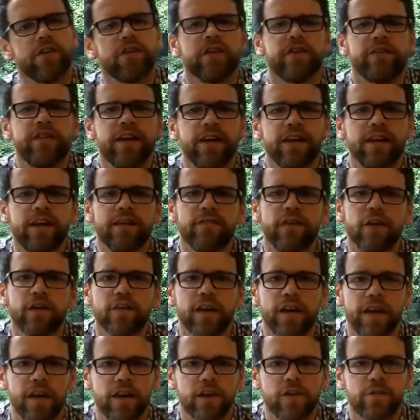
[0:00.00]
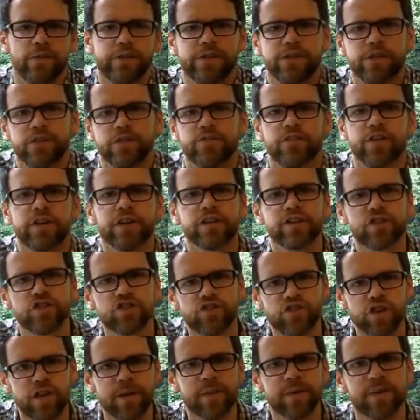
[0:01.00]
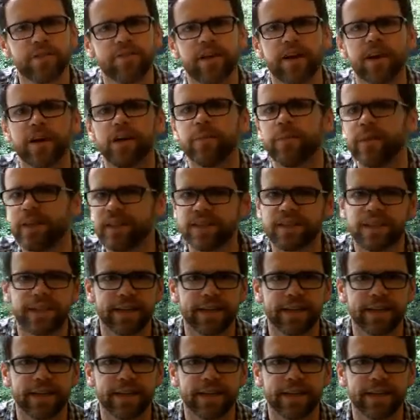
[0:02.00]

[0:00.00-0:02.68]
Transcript: the Teide volcano, which is a very extreme environment.